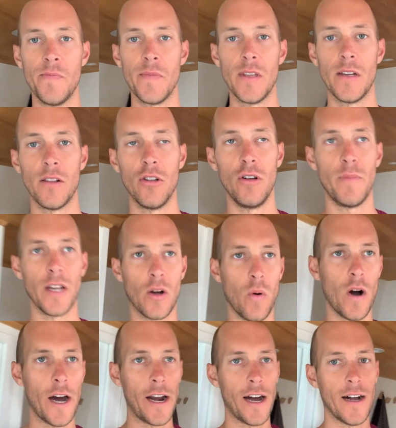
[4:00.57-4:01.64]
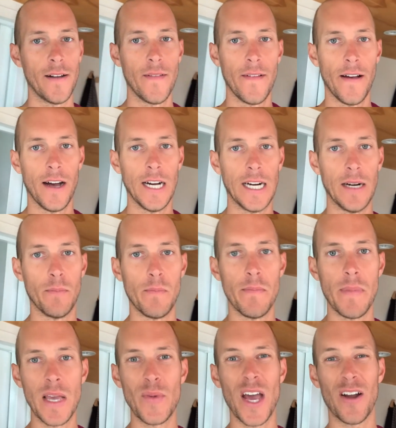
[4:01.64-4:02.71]
a little bit quieter,
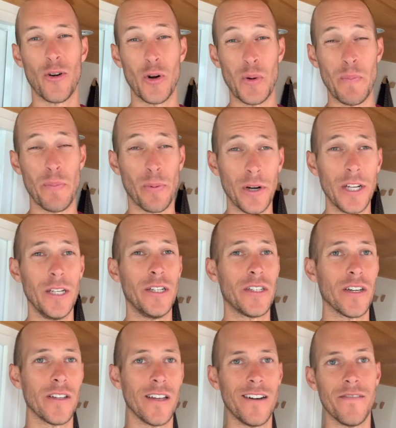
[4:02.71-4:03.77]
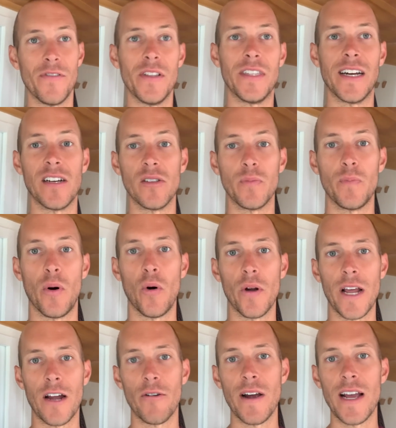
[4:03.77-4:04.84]
maybe under a bridge, so that if it does pour
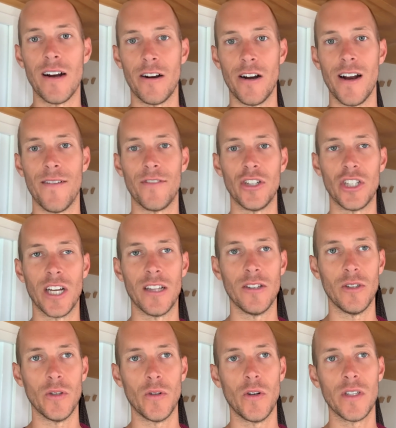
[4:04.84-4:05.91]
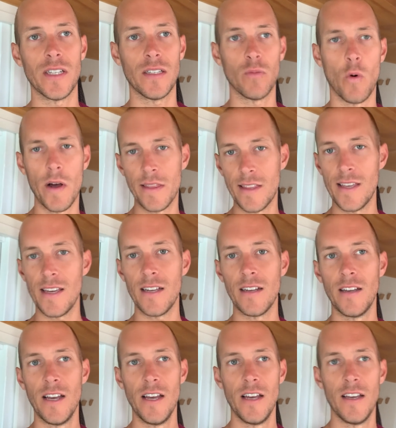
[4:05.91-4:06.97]
down rain, I don't have to shut the doors. That's one thing,
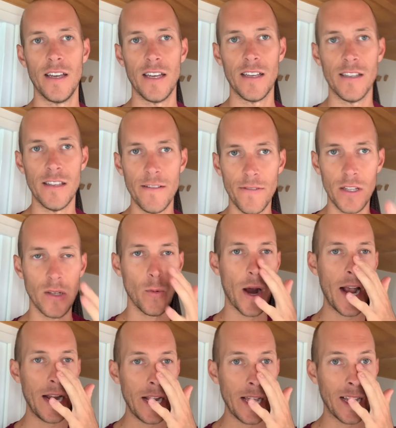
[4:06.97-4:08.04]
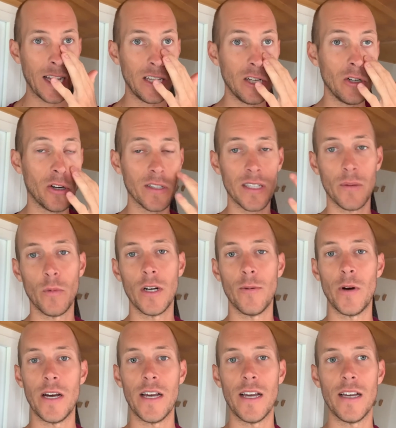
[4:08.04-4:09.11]
is if it's raining and you're not somewhere
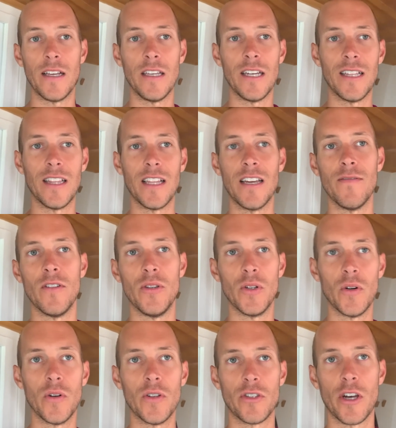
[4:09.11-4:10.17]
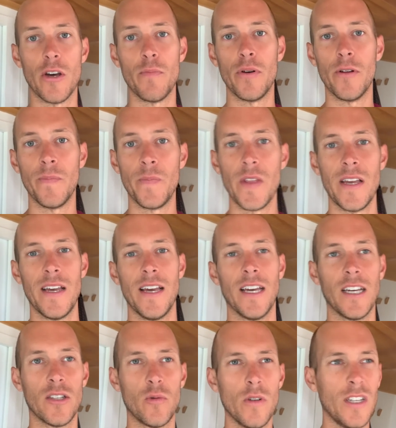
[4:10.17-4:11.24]
where you can leave the doors open, it
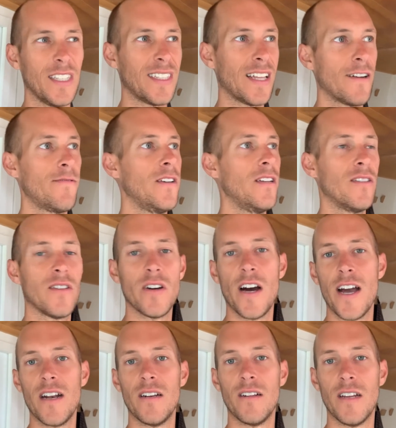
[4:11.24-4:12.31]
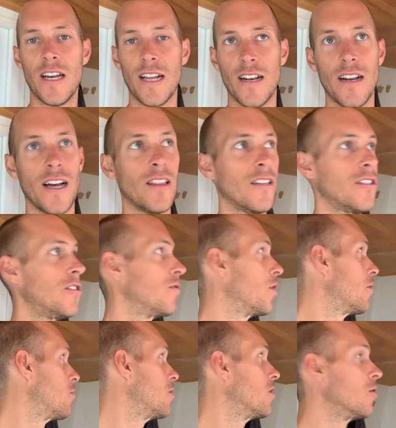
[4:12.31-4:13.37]
gets really stuffy inside, and unless you've
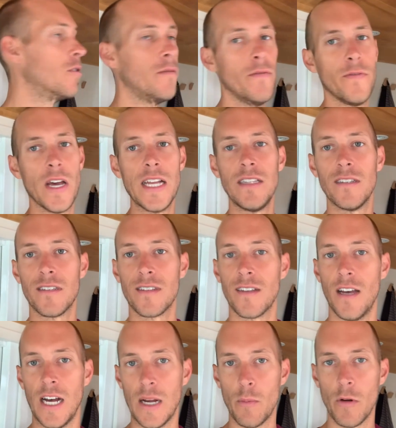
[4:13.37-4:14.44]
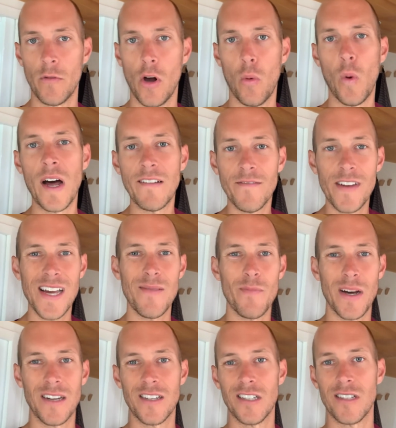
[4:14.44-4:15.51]
got really good vents. I've got one vent,
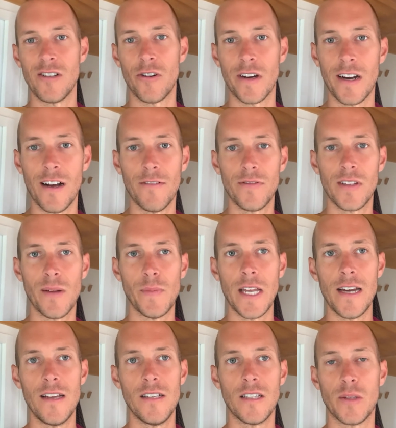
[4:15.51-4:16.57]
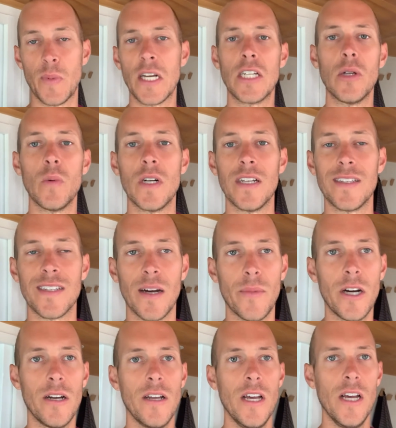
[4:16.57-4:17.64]
but it's just not enough some days, especially when it's
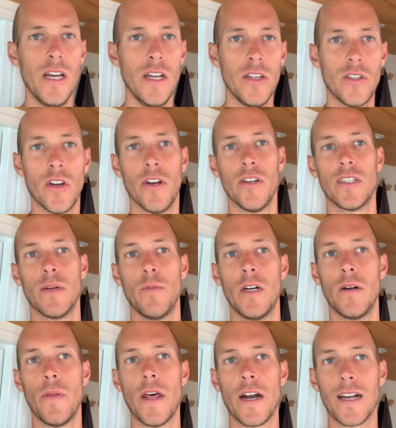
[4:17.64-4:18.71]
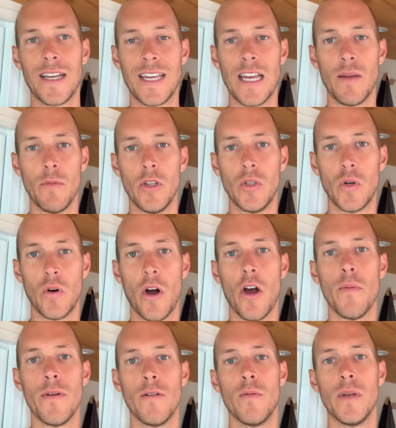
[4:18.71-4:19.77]
summer. So somewhere that I can keep the door
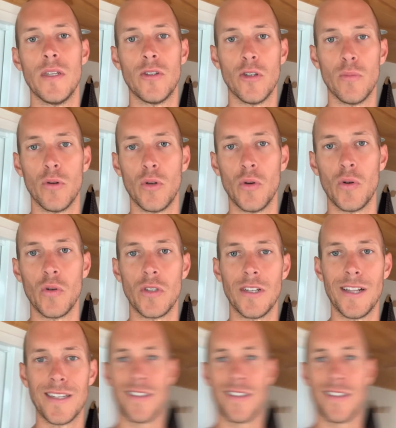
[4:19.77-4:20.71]
open would be super cool. So let's